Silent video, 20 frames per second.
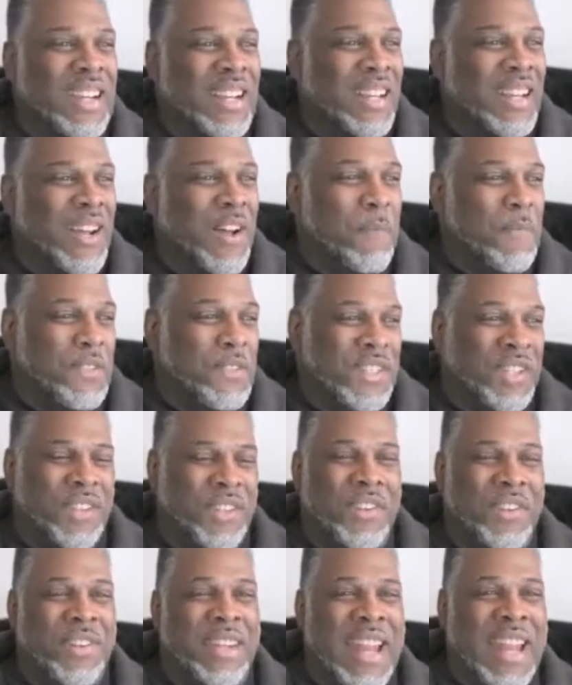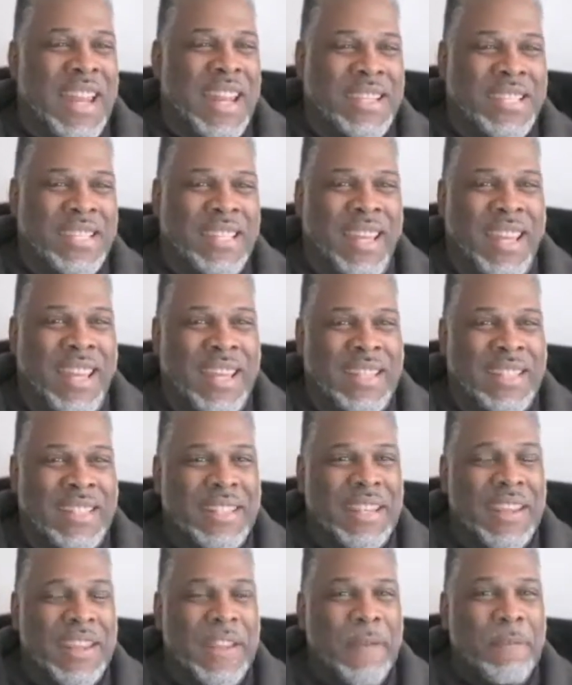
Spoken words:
comes to the United States.